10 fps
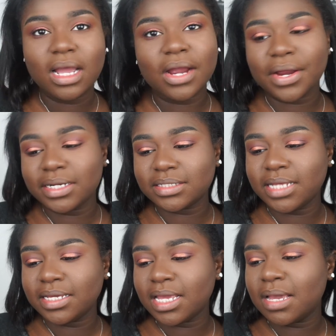All right, now
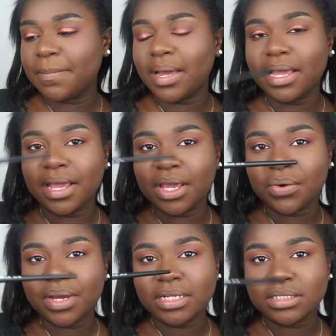taking my
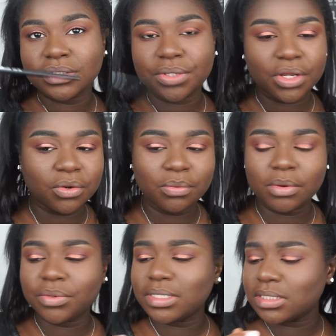AOA
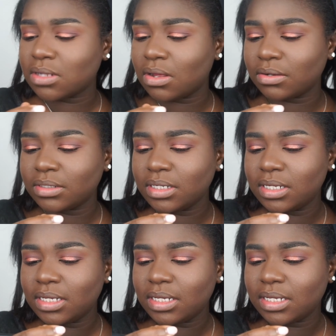Studio, what is this called?
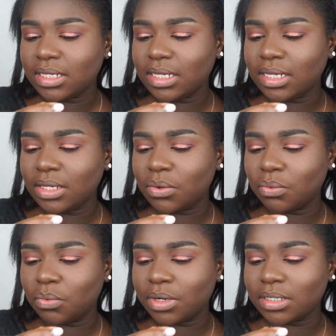
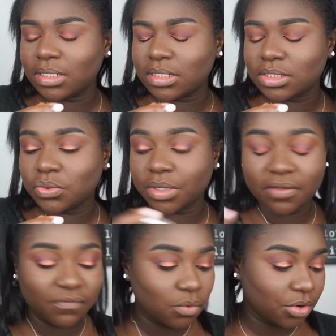
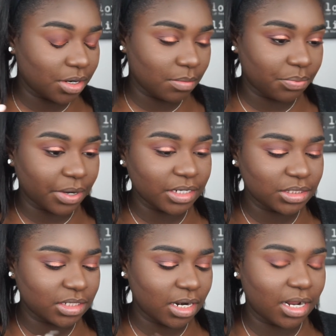E124
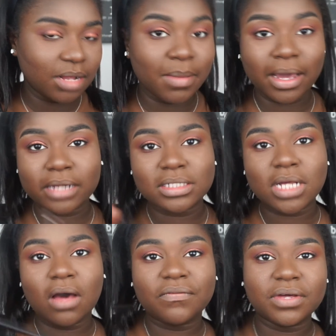brush. I got this
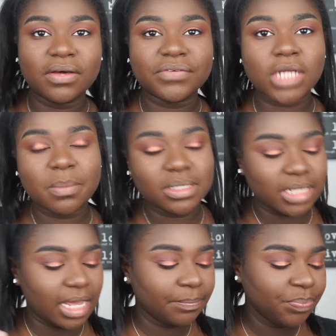off of Shop Miss
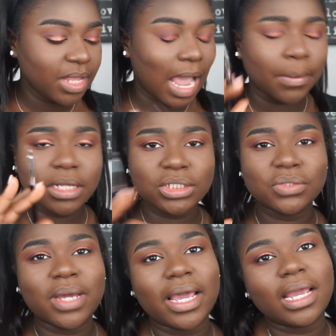A. I'm gonna
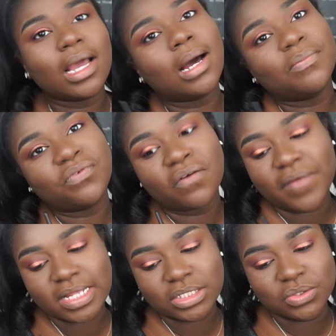do a full
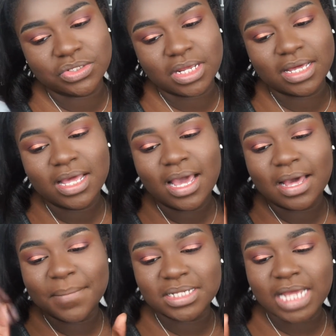face using
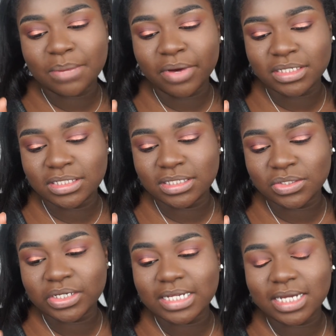Miss A brushes
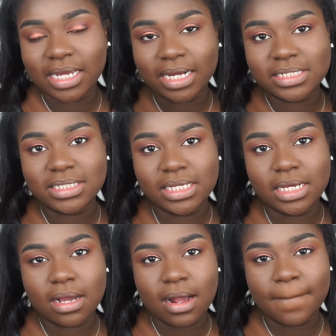so you guys can kind of
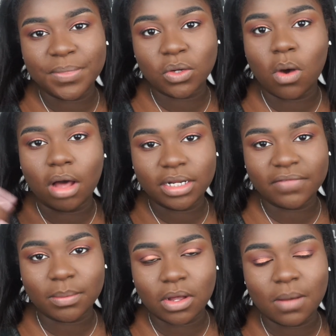see the quality
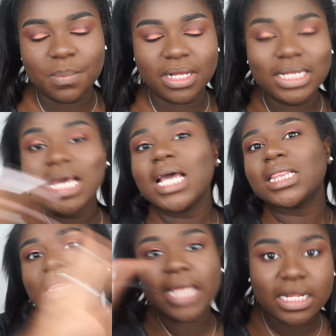of them all, but
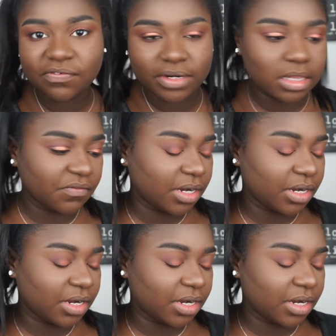that's for another